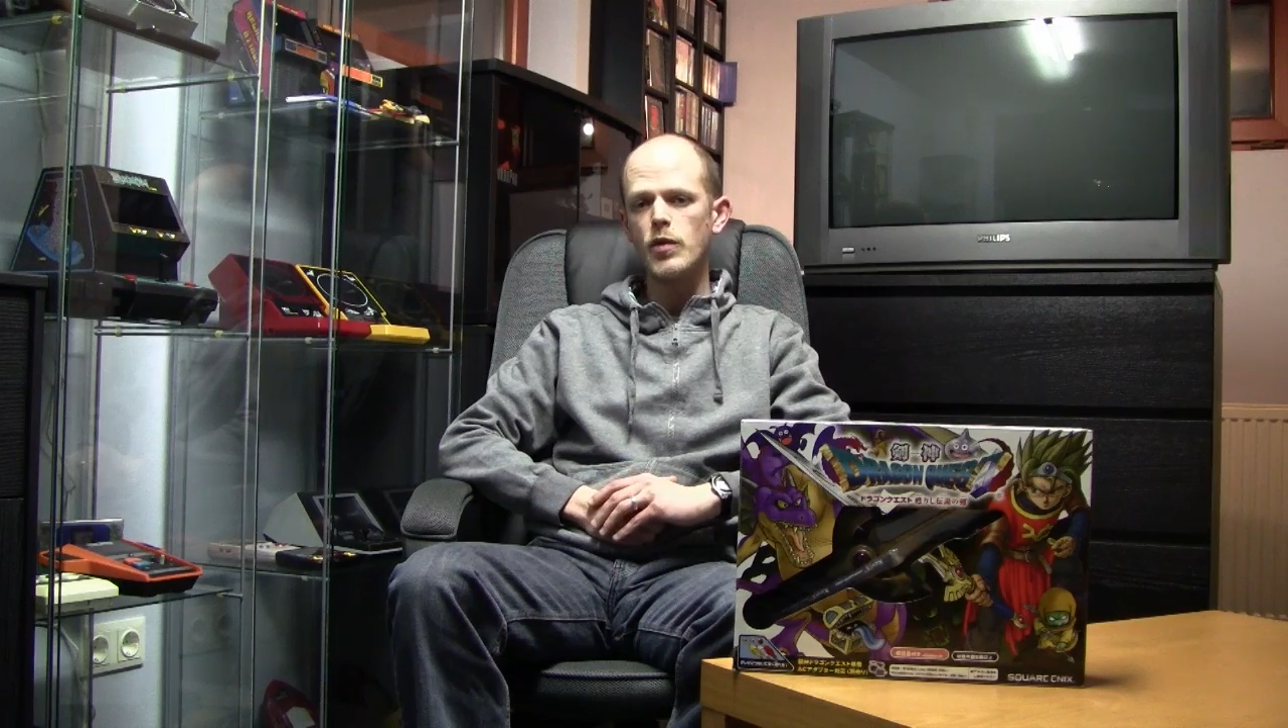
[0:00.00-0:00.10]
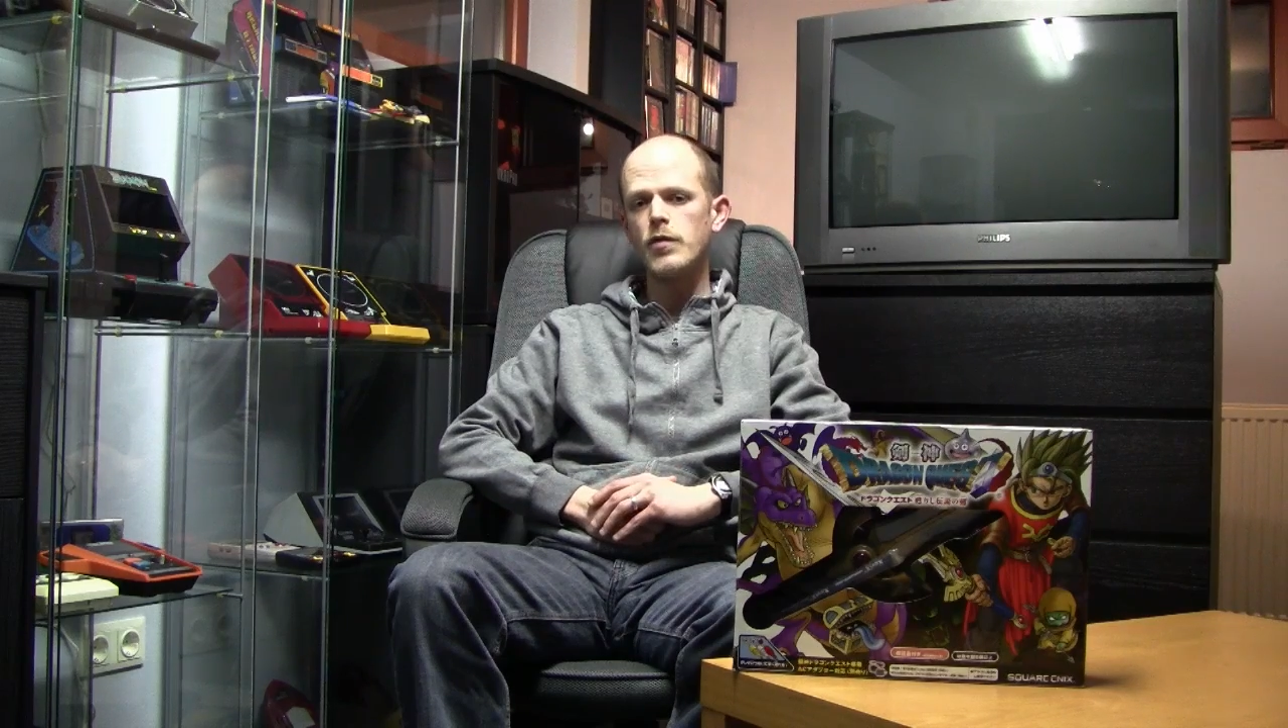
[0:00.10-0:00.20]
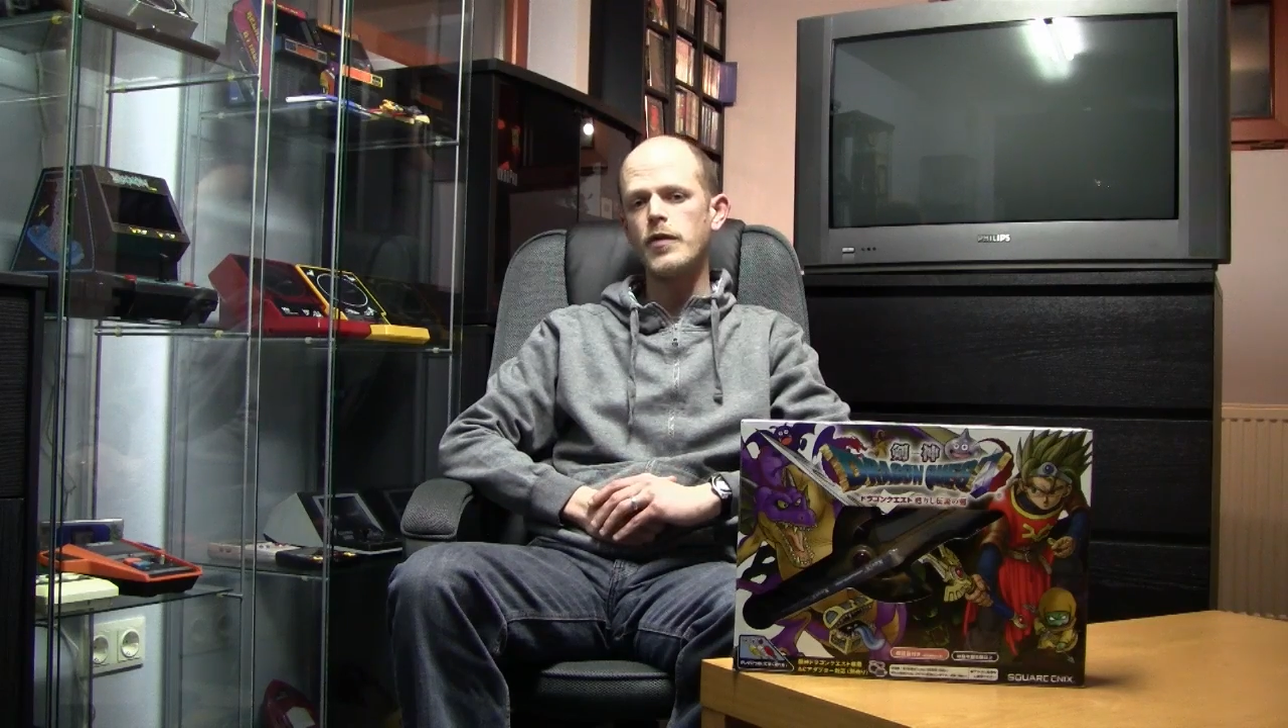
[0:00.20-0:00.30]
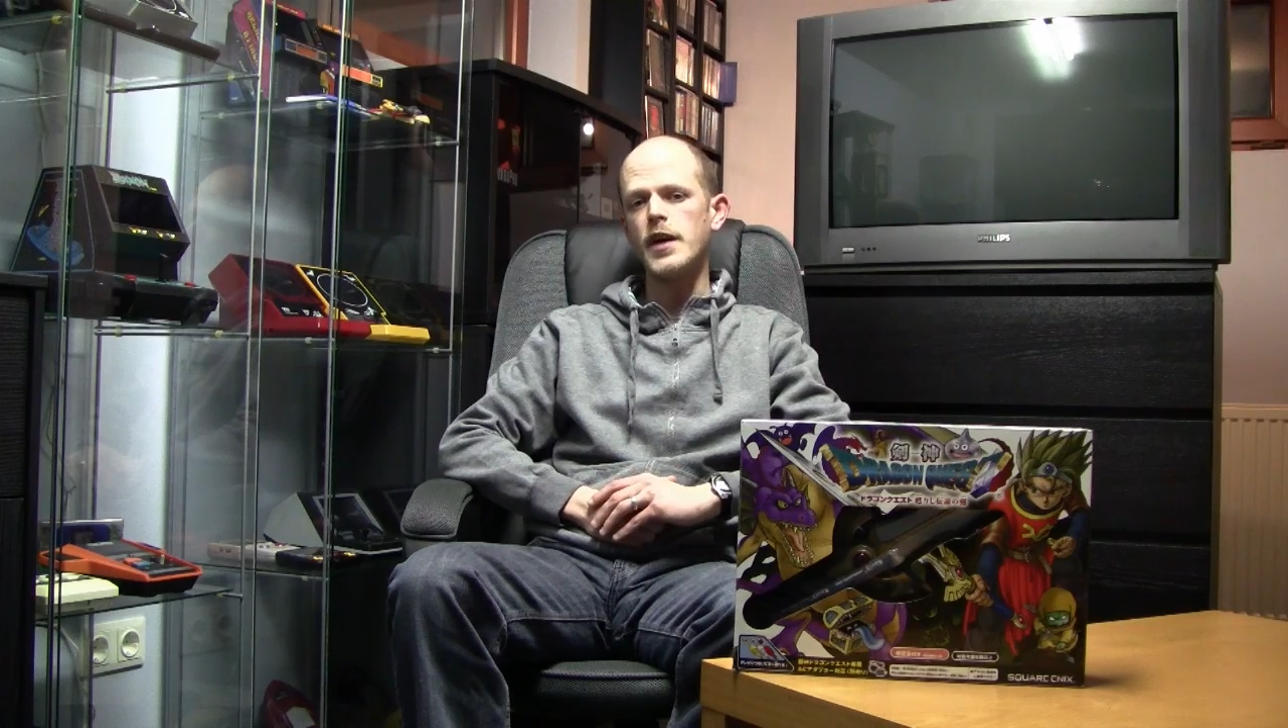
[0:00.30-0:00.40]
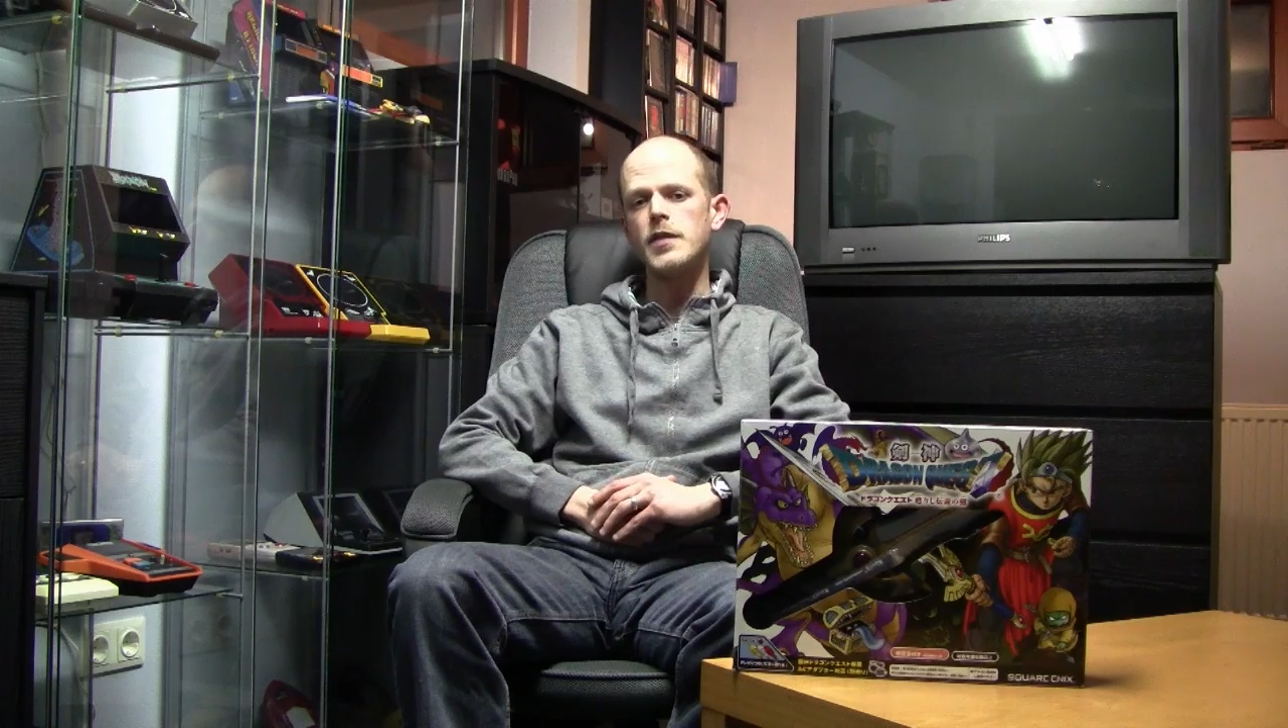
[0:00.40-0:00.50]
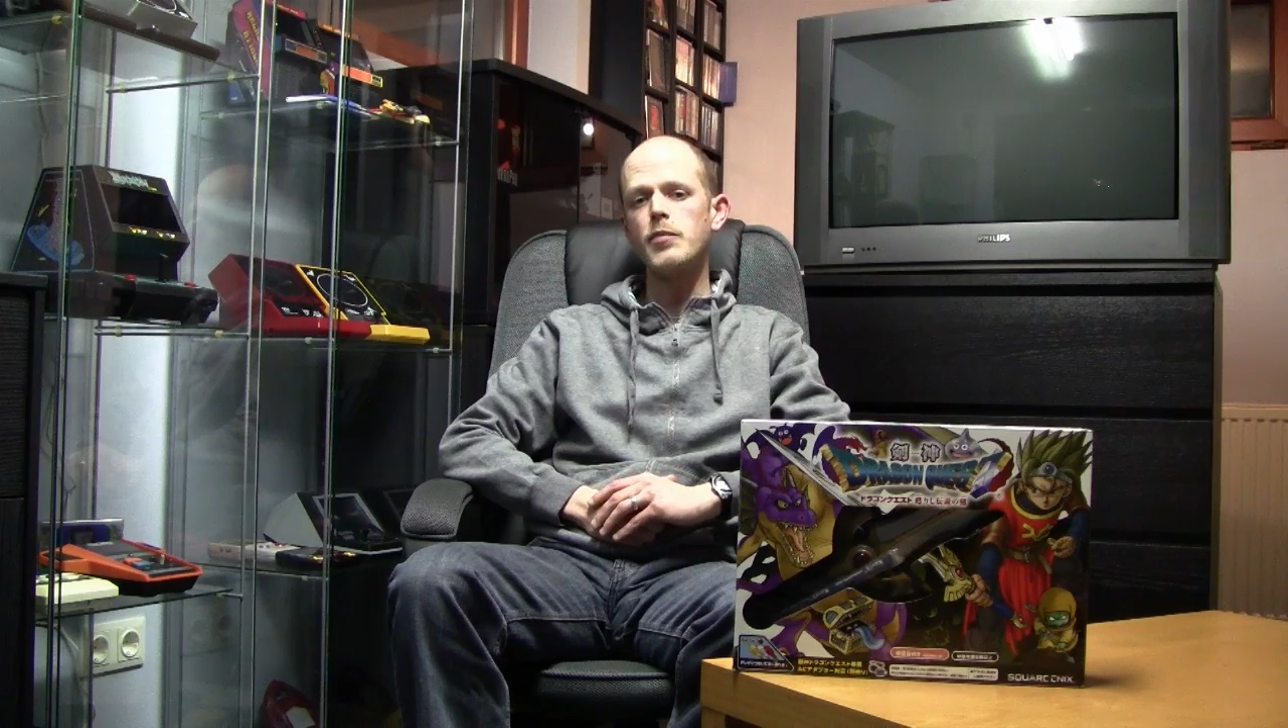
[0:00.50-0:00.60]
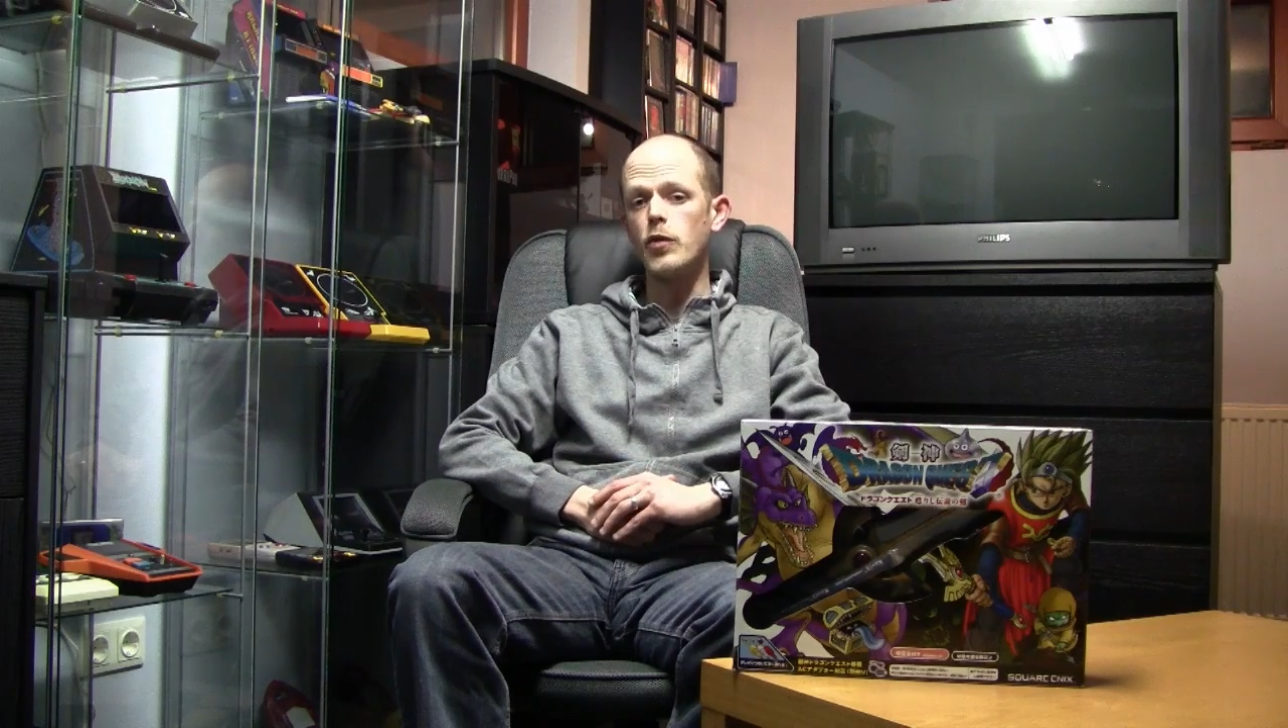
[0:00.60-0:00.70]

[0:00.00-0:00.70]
will fight a